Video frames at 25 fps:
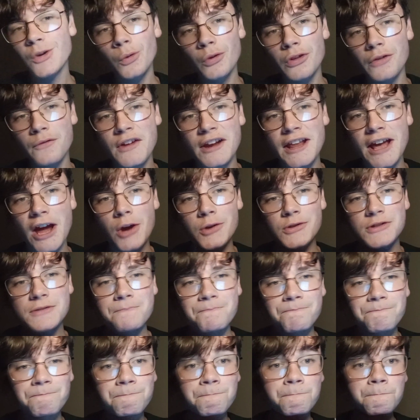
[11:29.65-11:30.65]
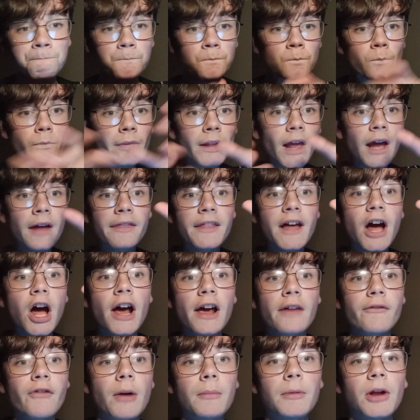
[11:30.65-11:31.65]
in all the videos
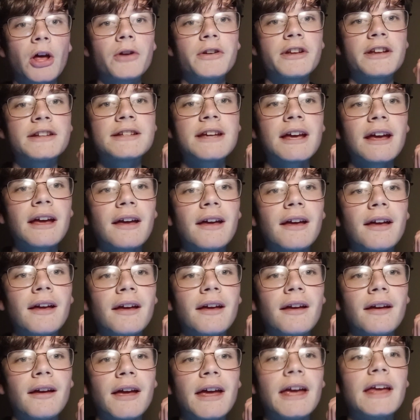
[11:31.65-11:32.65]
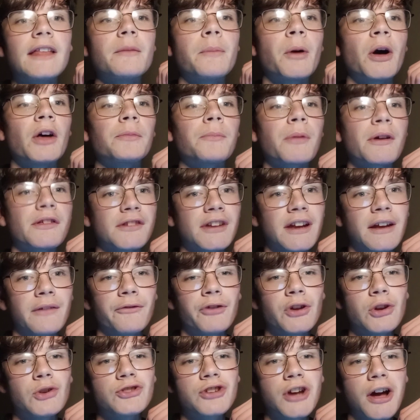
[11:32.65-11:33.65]
that I have uploaded in the past,
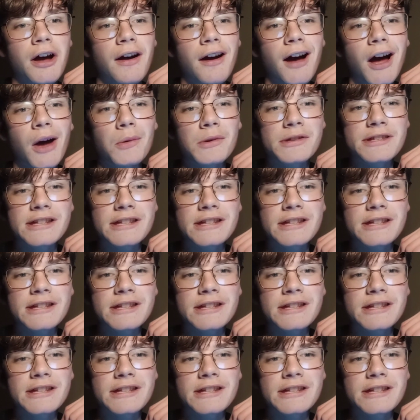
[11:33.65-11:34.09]
present and future.